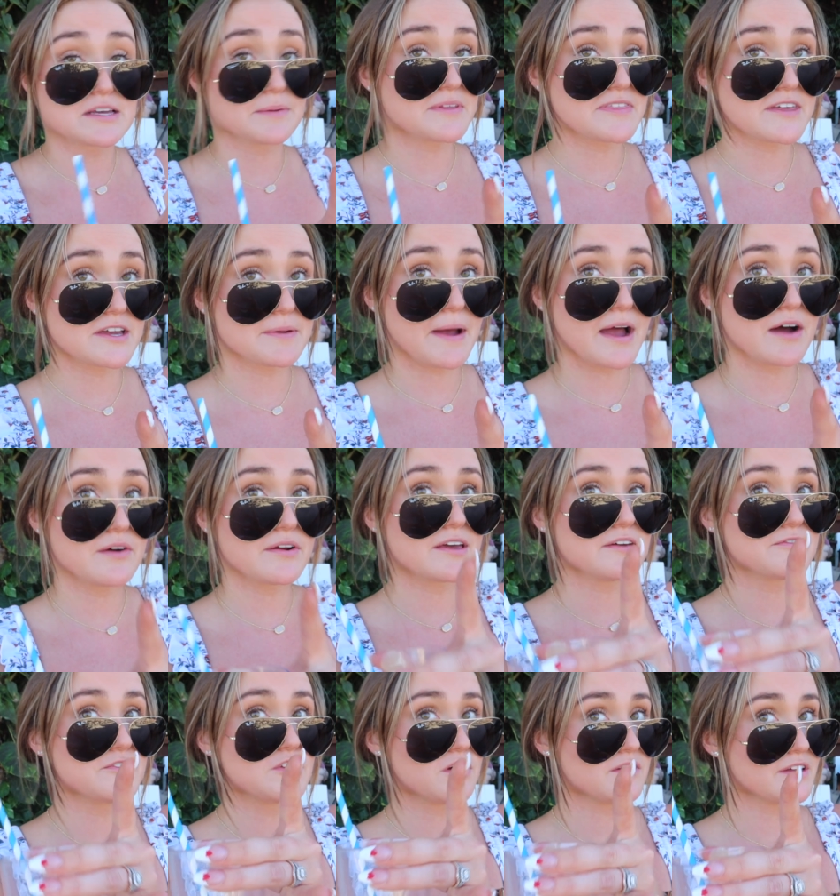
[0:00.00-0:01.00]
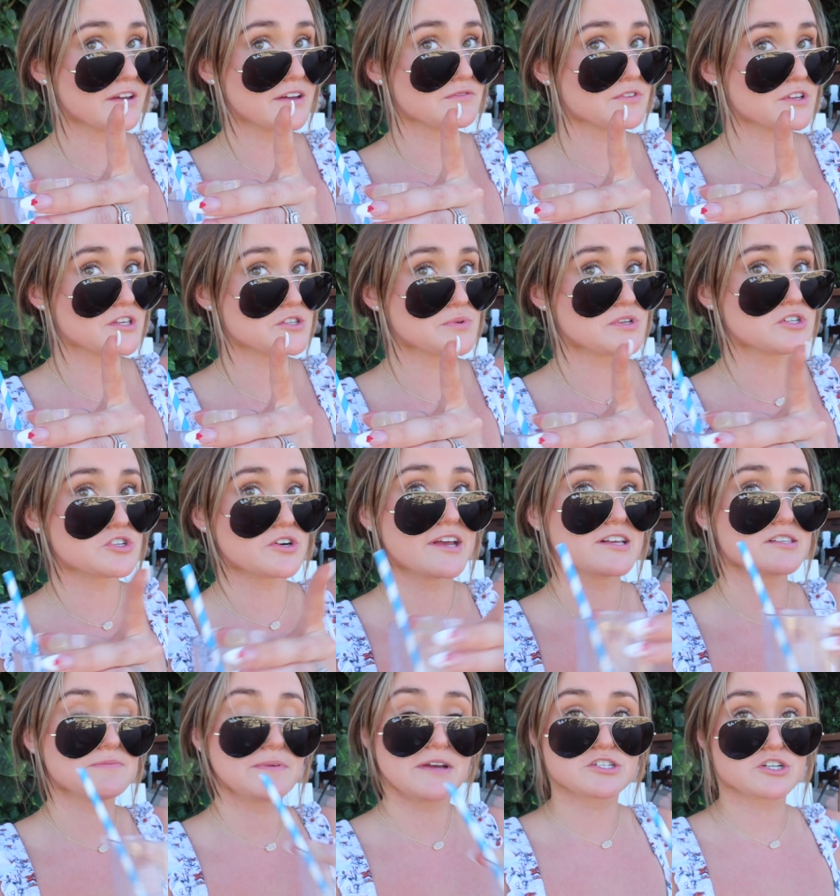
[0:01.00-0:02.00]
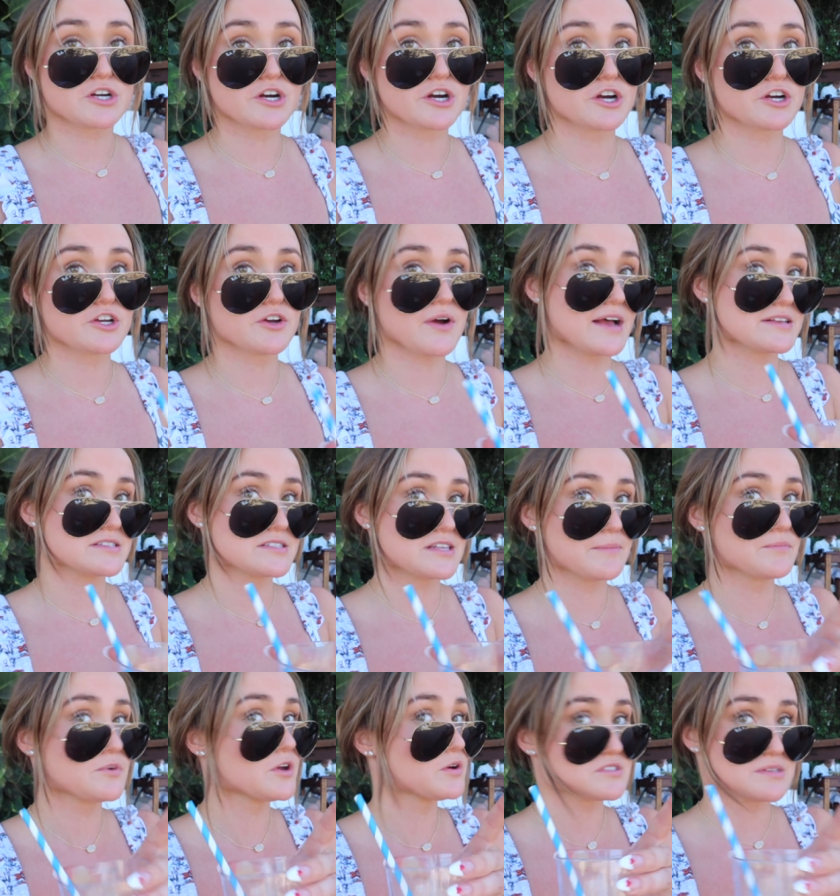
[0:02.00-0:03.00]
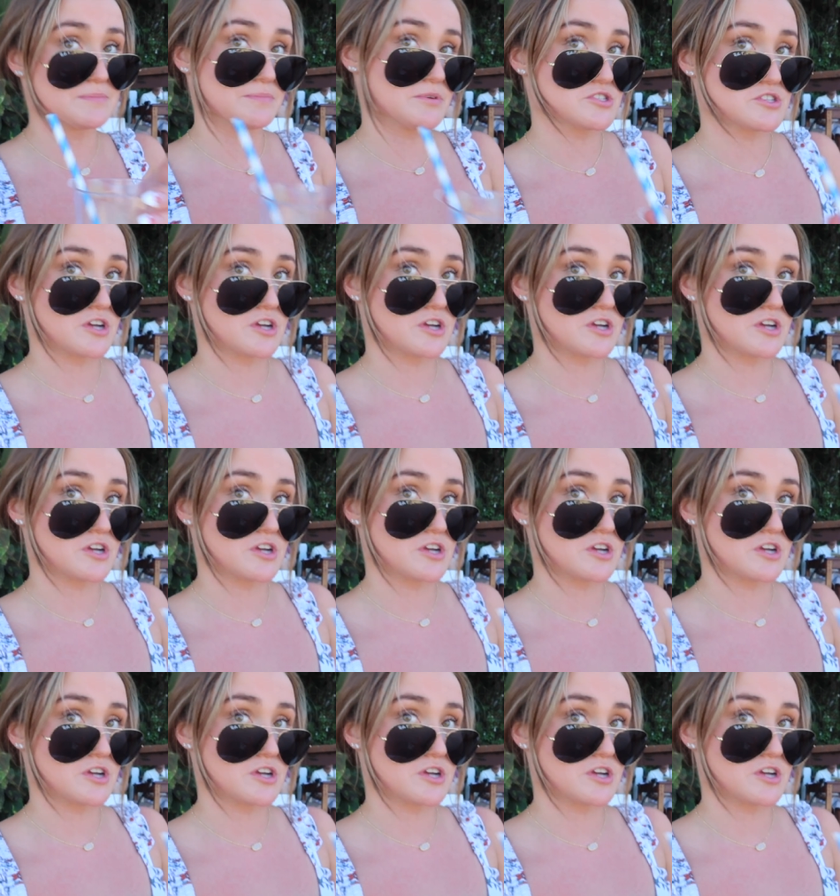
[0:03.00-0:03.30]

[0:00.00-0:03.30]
Something to think about. If you don't like really sweet drinks, make sure you're asking them no simple